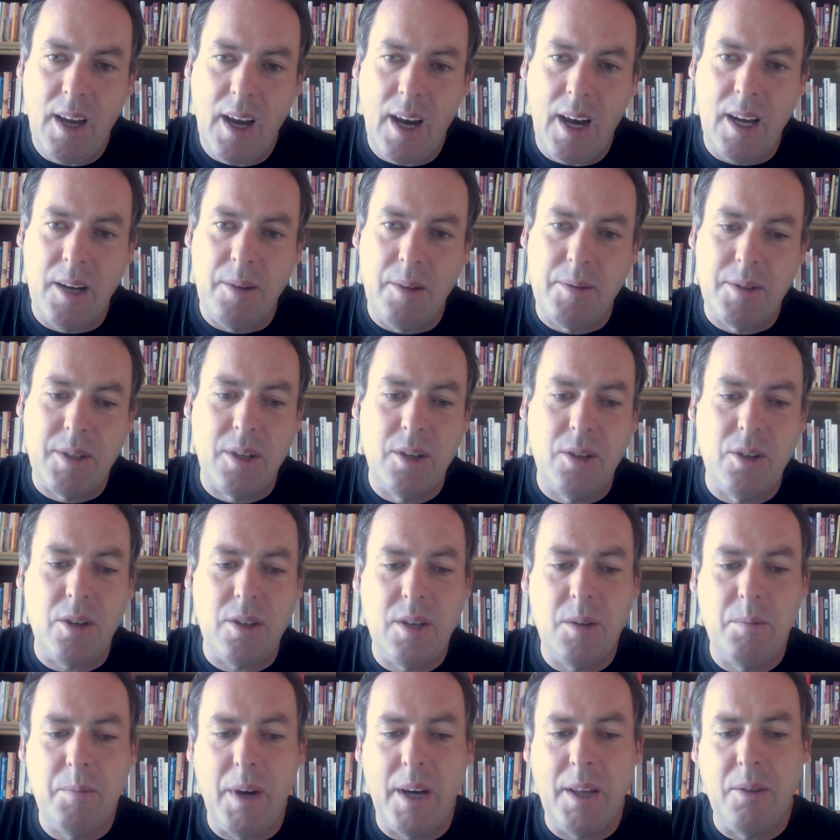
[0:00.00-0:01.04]
and it was
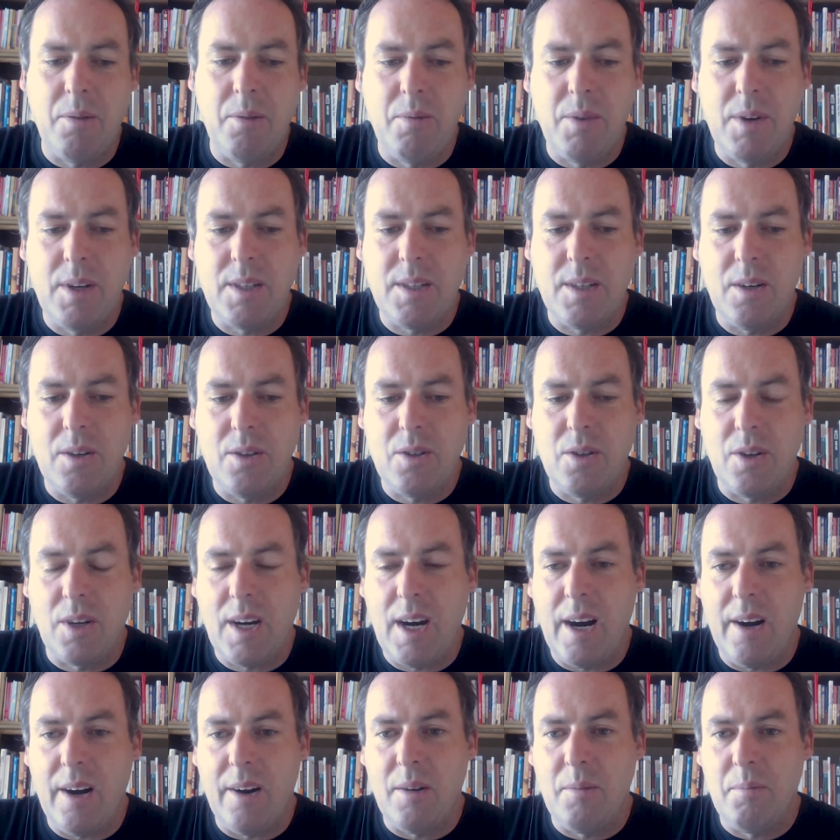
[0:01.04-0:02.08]
conducted by the researcher
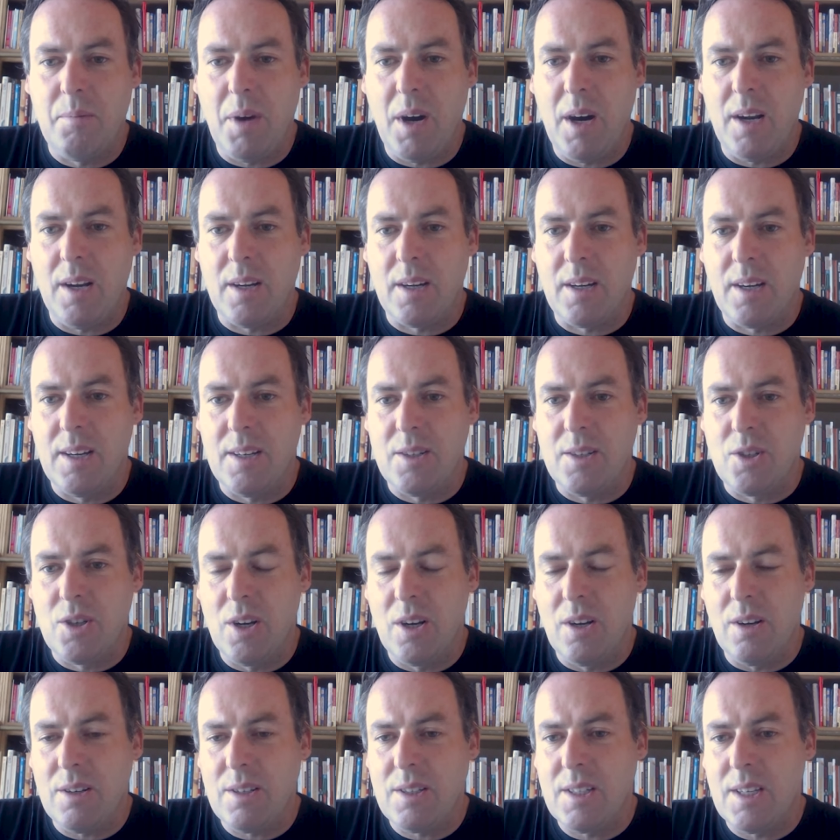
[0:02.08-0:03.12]
Karen Bonuck, and she
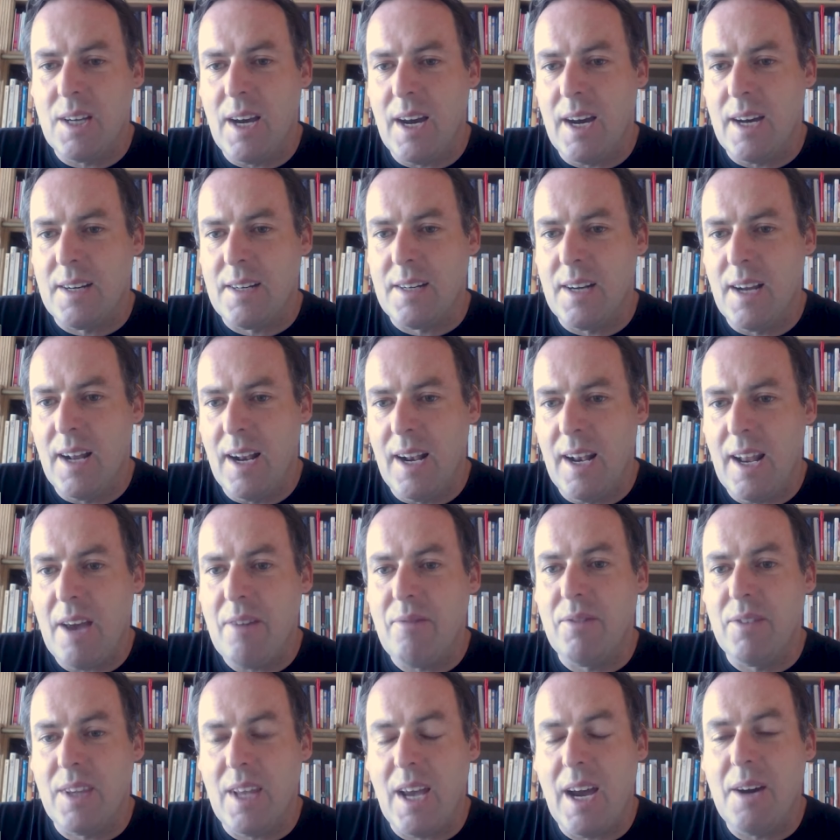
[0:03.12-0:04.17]
looked at
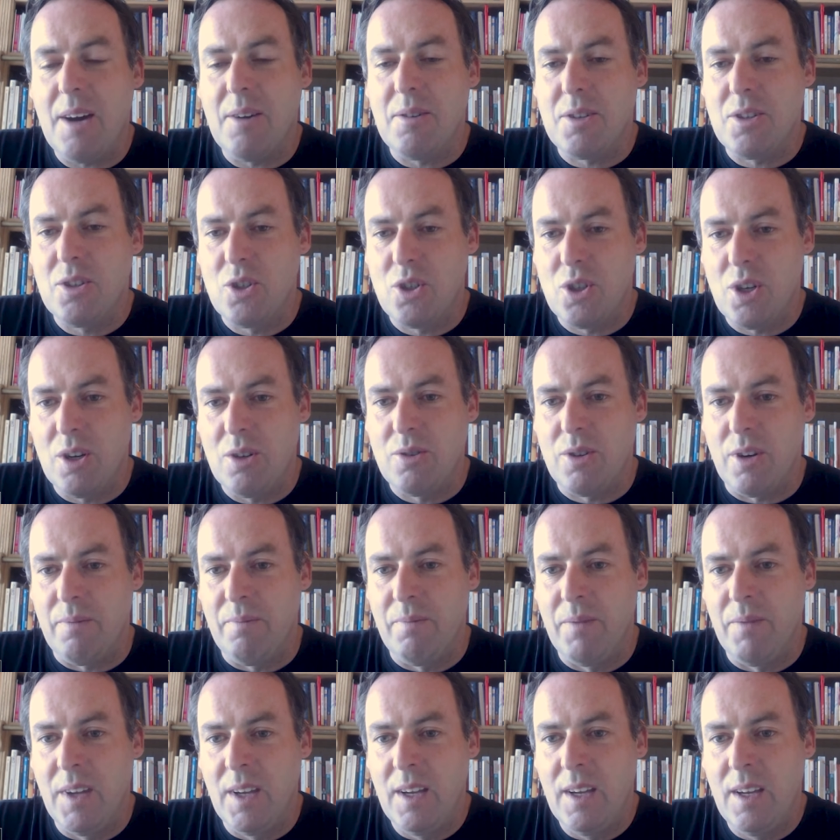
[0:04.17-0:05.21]
11,000 children.